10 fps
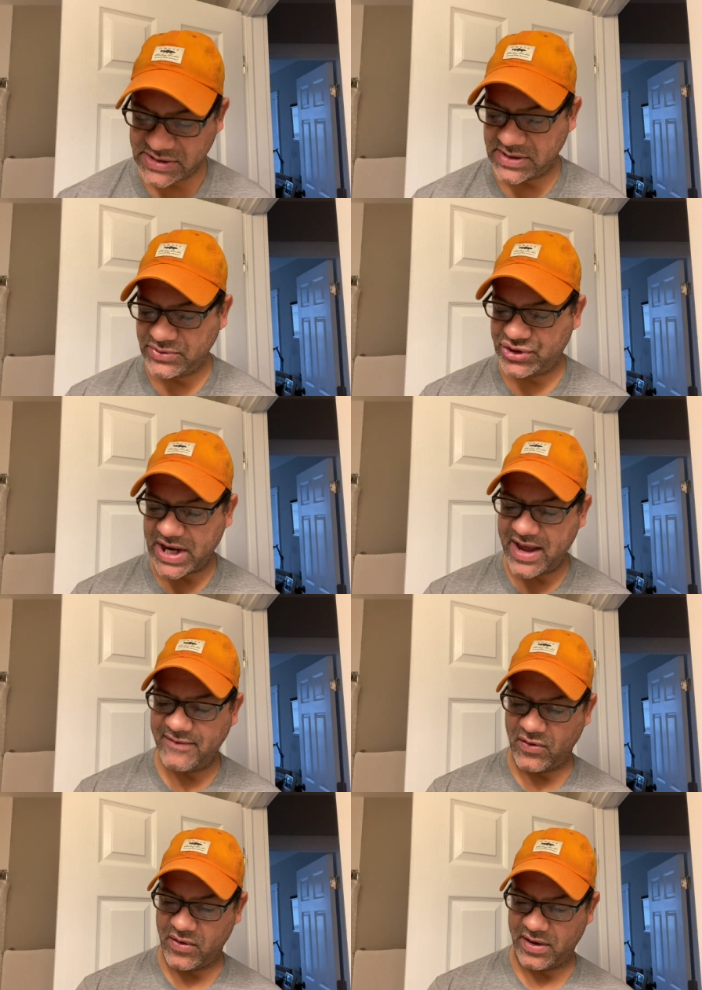some
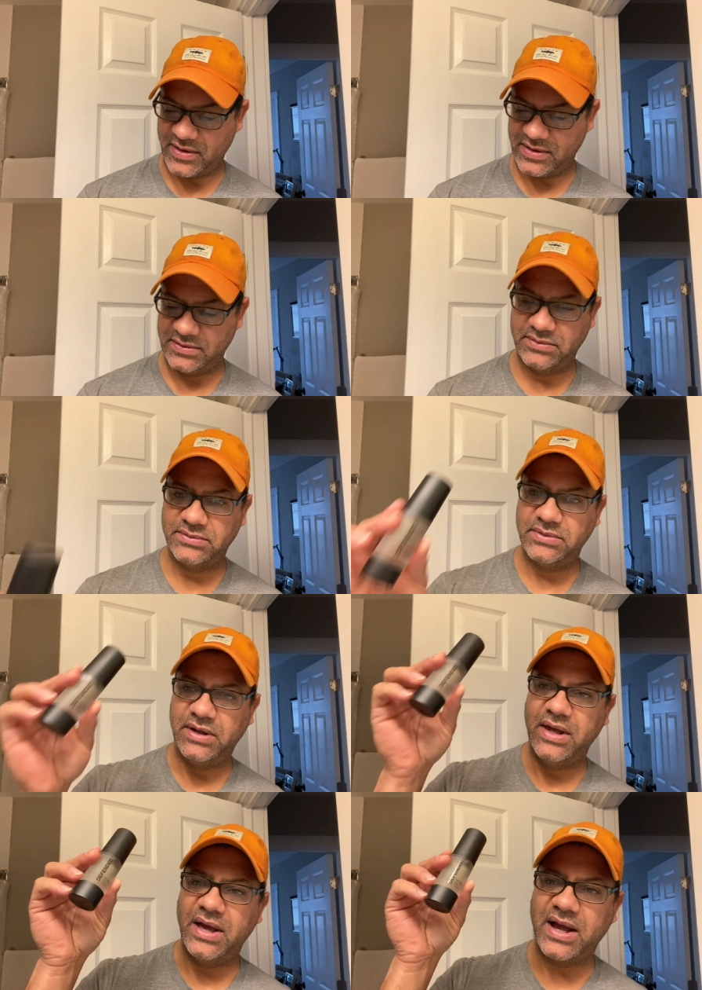shave oil.
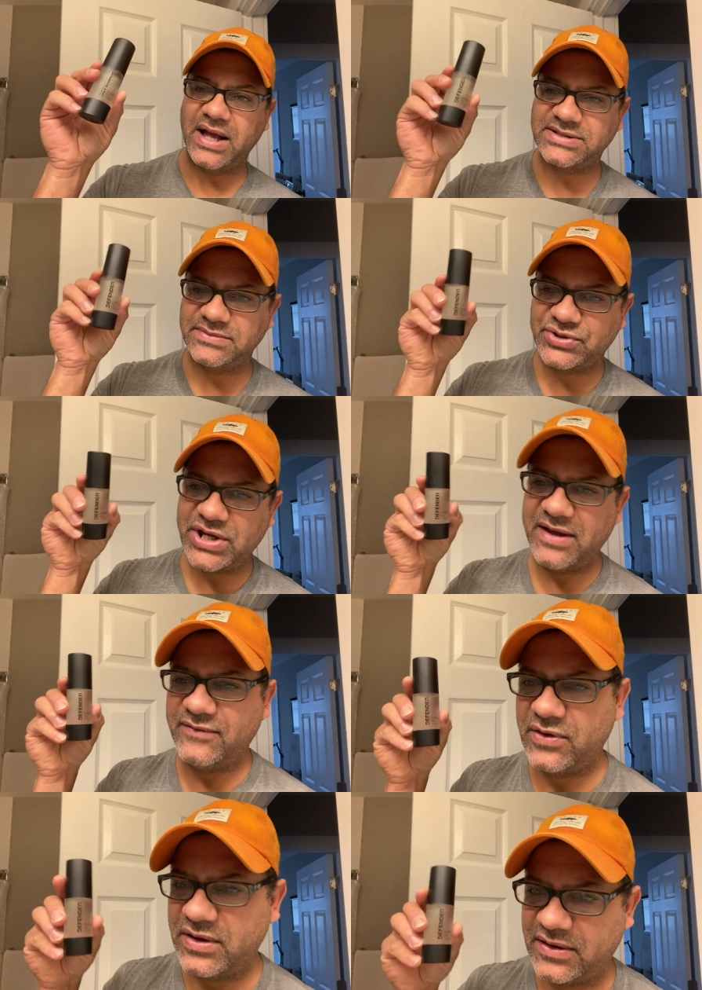I got some shave
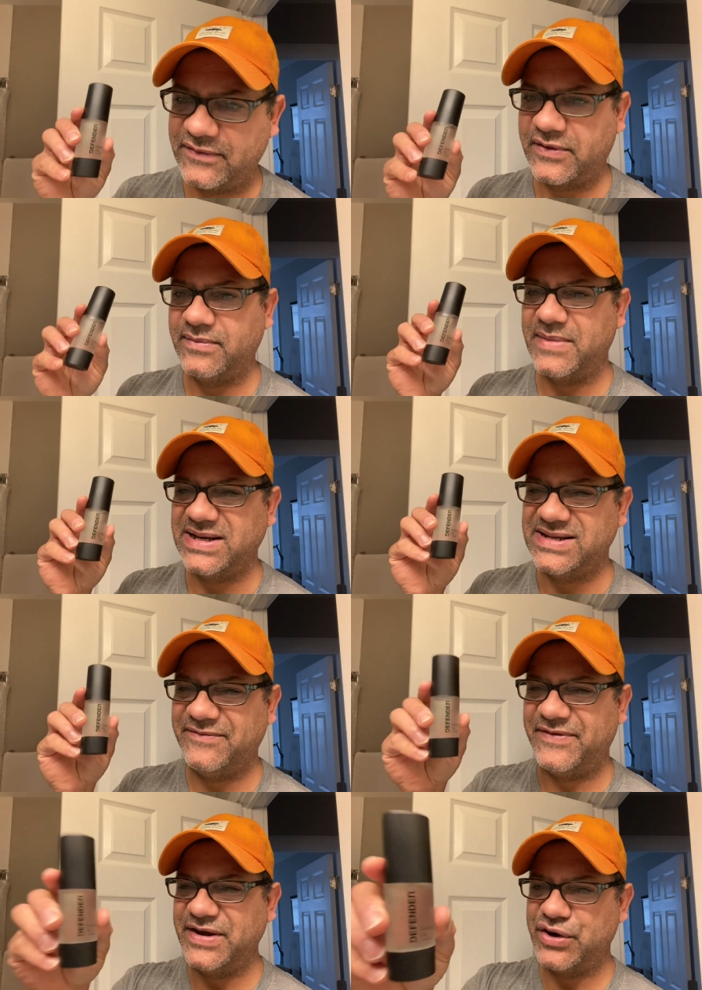oil from my
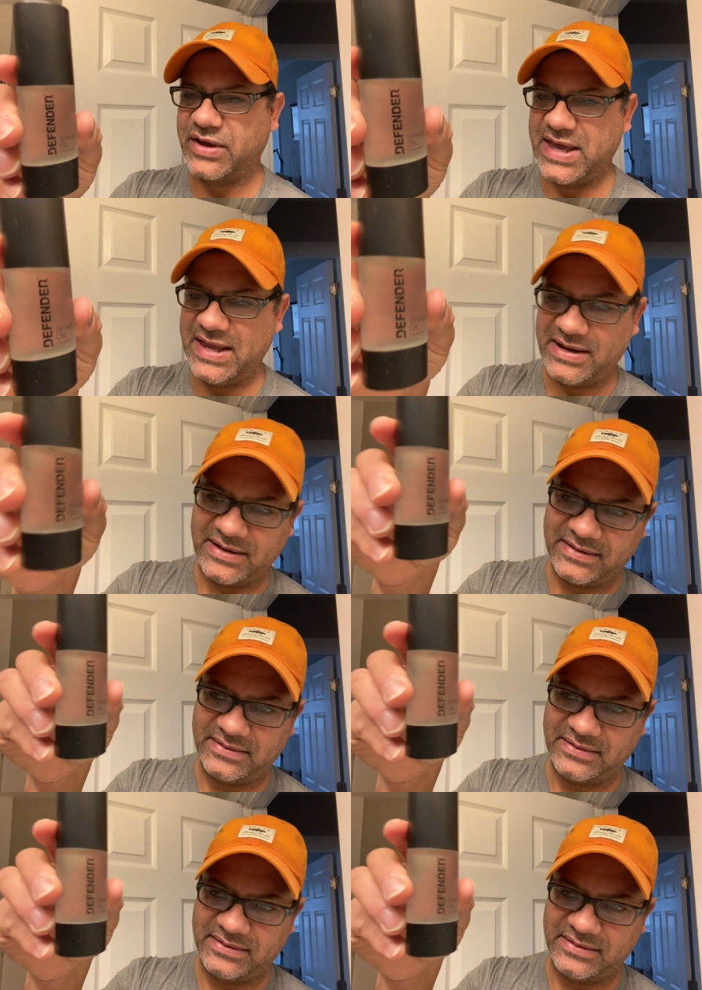Defender kit,